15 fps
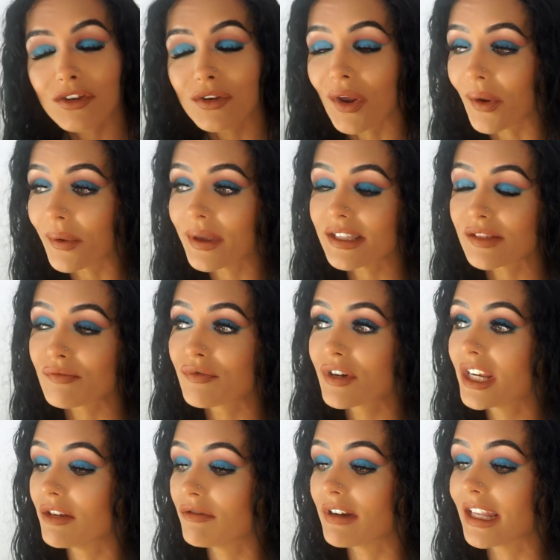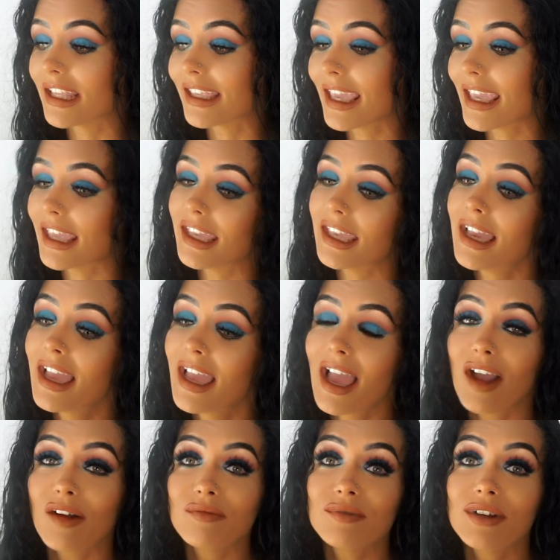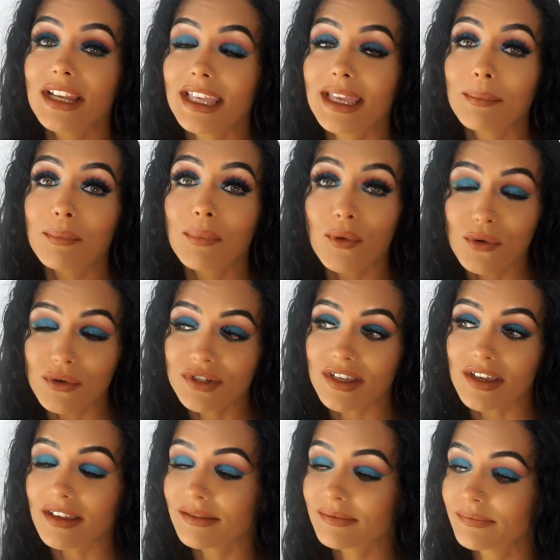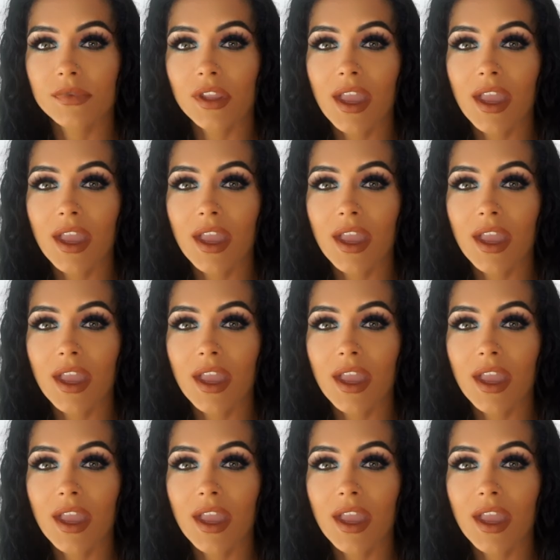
You know, it's really, really key and really important.